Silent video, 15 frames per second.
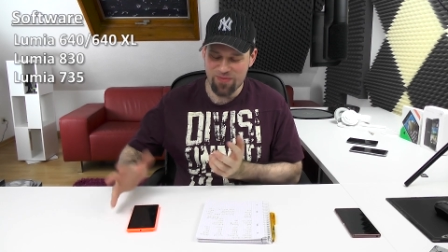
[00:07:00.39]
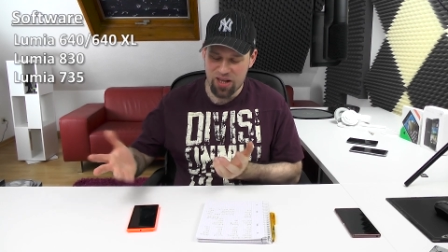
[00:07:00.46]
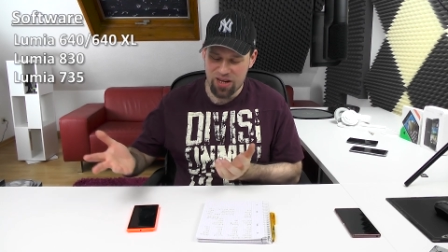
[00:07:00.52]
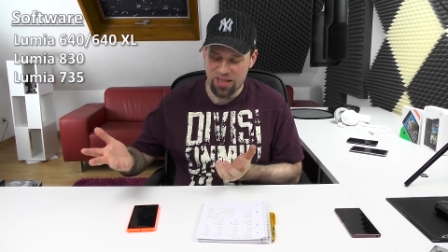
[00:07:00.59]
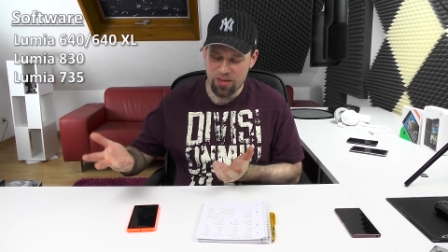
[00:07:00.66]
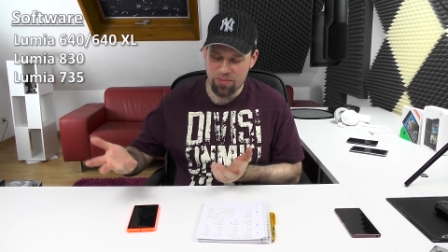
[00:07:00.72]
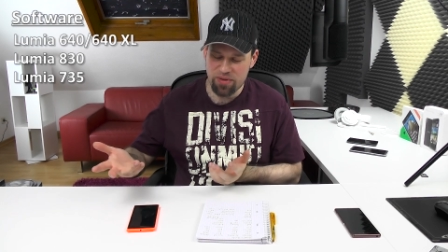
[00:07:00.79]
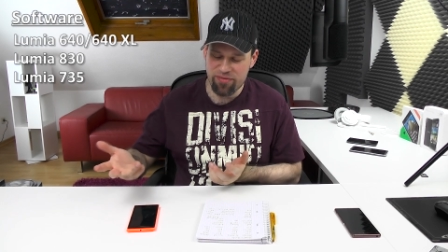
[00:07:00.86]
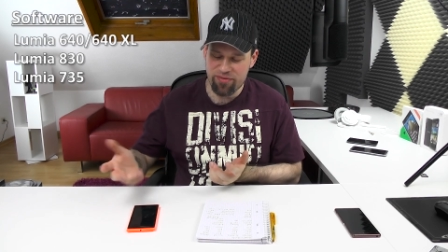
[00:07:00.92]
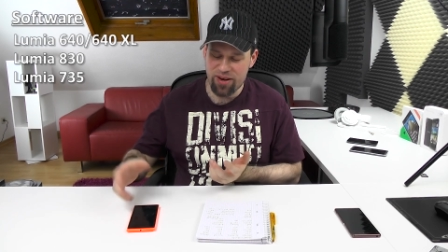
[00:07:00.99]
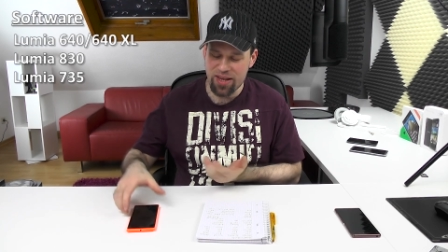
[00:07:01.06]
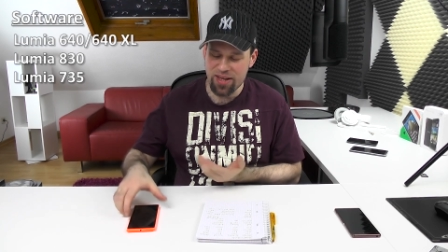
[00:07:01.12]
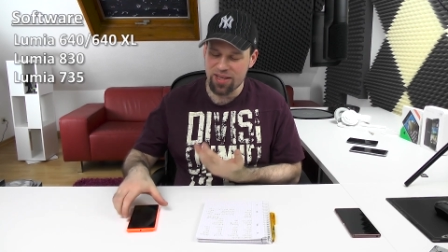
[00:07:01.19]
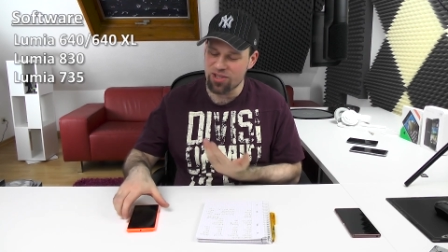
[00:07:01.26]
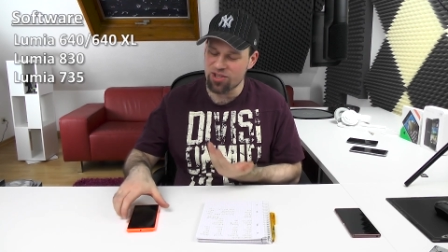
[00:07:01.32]
a little bit
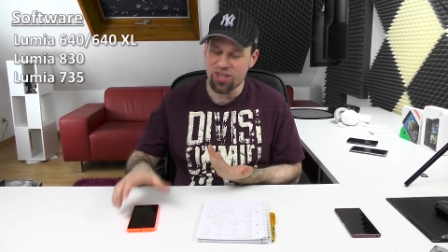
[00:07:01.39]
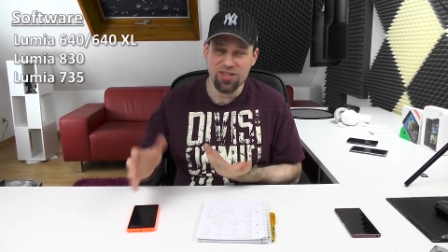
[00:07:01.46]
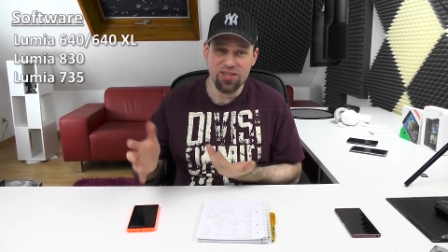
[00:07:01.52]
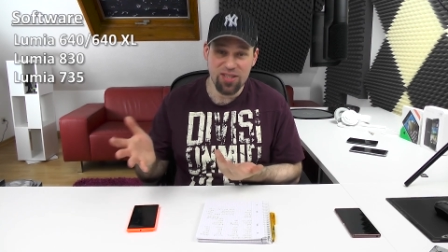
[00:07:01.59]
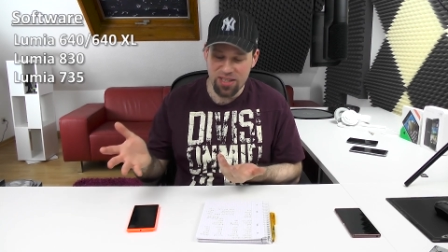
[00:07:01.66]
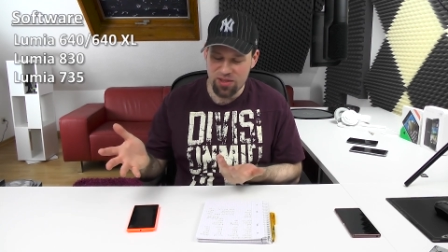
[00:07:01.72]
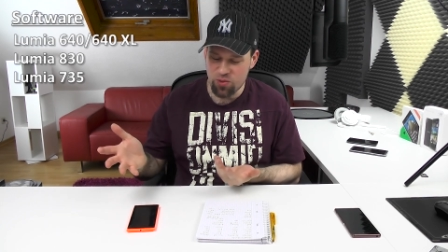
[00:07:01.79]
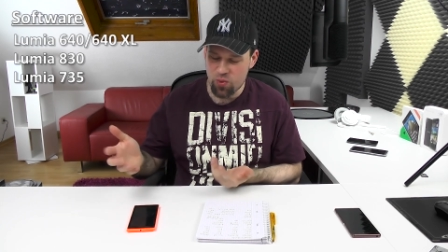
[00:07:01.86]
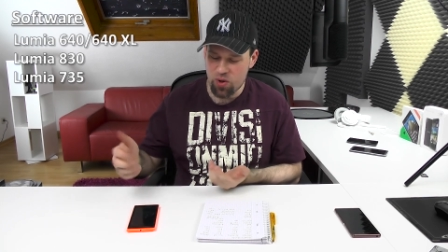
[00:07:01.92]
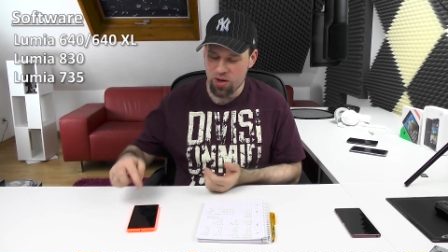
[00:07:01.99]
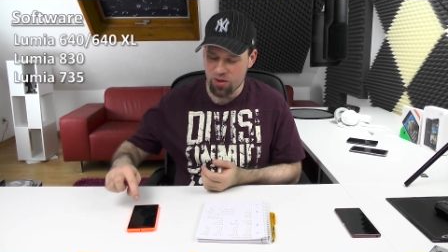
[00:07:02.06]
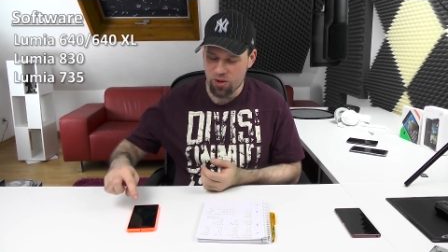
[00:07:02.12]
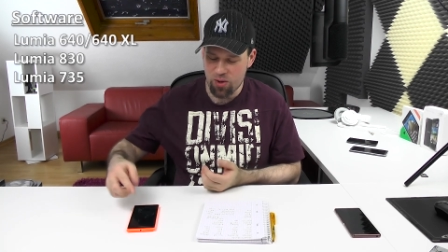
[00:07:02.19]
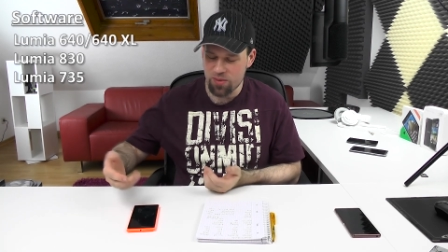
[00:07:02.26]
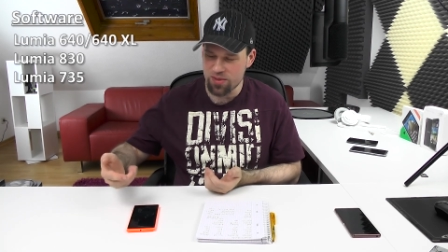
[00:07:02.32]
flaky, it just didn't
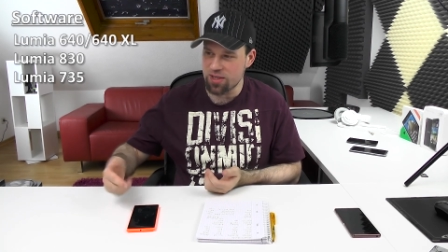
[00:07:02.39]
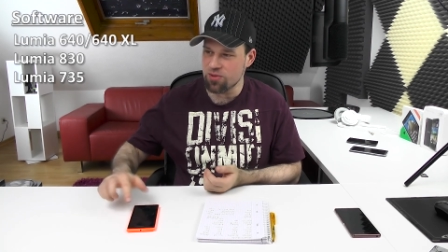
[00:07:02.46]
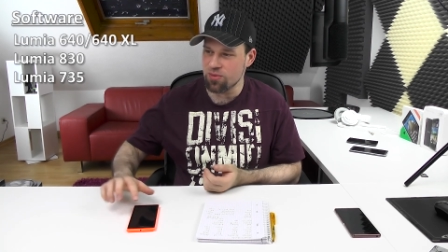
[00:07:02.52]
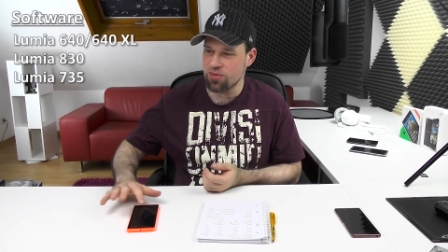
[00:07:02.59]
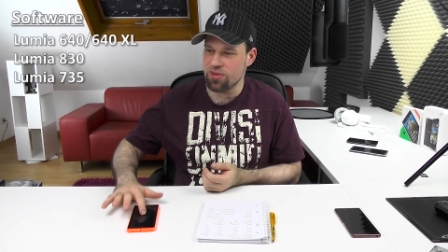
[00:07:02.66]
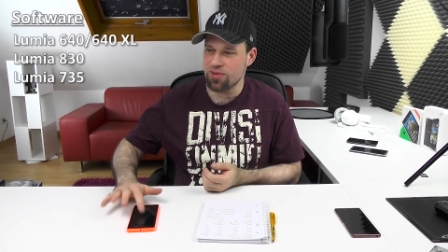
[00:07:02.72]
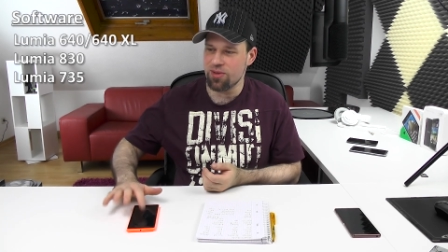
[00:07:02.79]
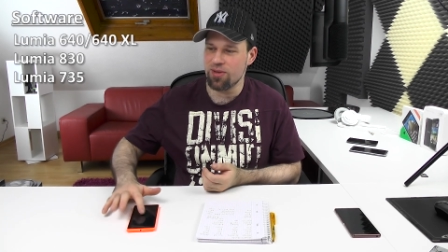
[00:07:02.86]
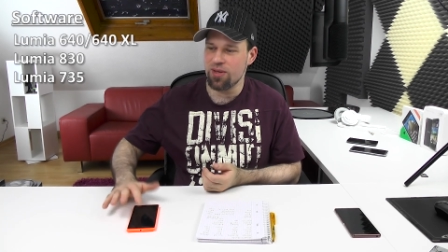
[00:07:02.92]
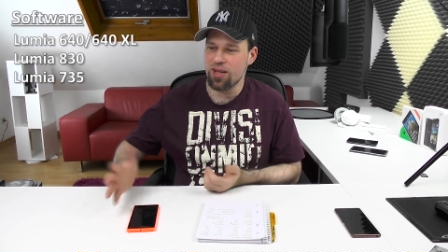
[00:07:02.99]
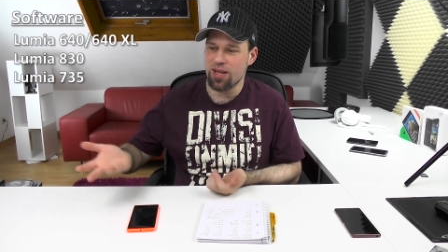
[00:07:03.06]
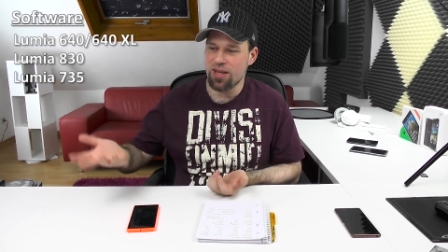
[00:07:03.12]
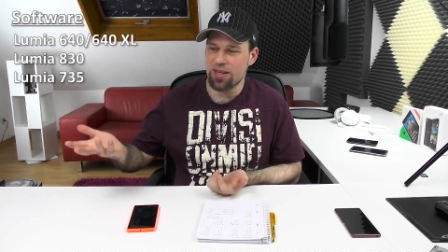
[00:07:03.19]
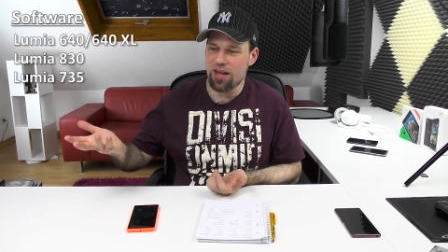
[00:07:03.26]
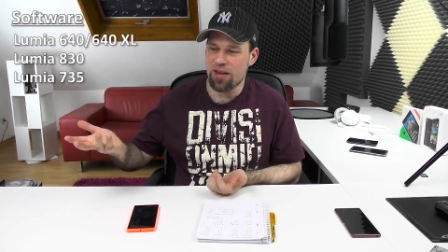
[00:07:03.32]
work always, as you saw,
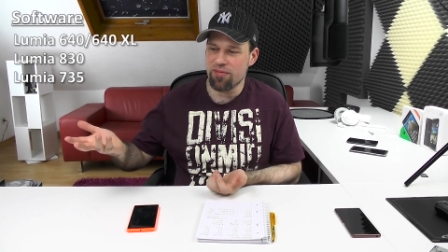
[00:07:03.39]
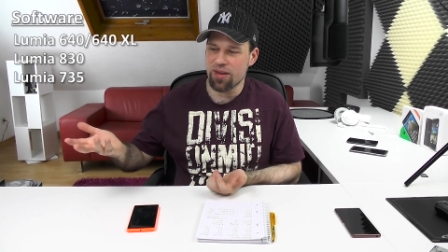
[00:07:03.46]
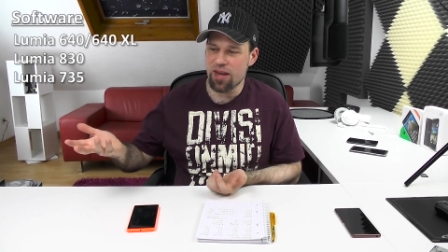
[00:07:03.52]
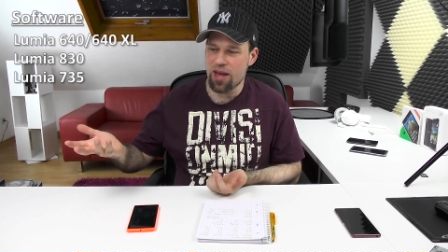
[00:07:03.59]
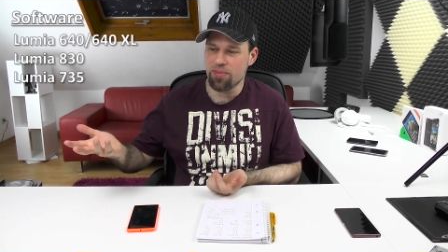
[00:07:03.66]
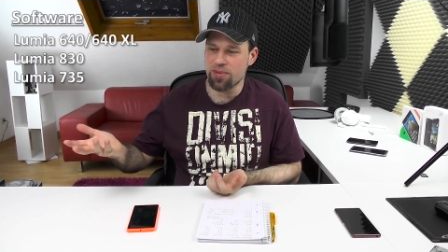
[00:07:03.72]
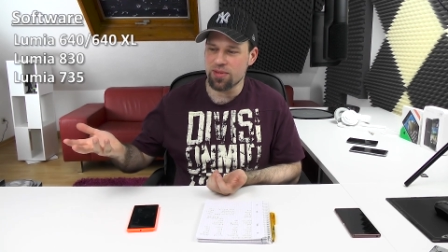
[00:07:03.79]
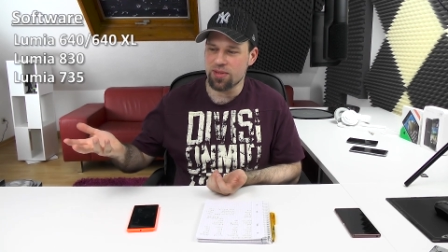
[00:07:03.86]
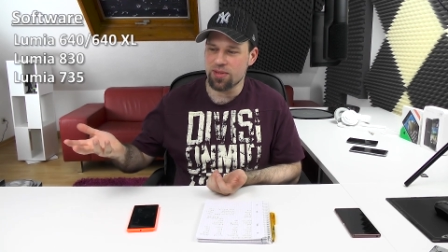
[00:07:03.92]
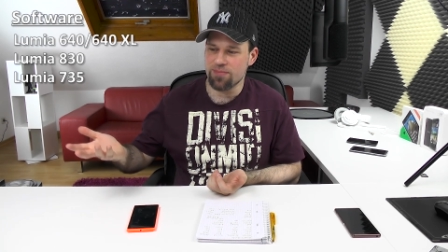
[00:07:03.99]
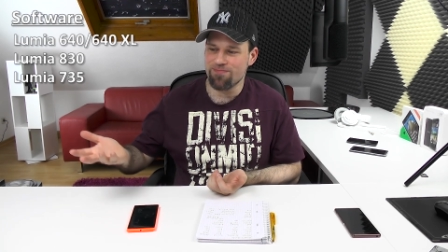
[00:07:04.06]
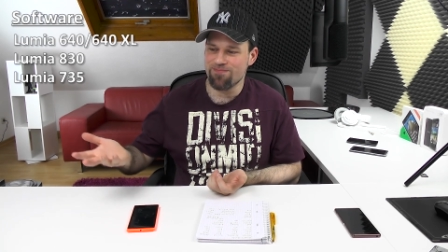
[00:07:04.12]
nothing happened.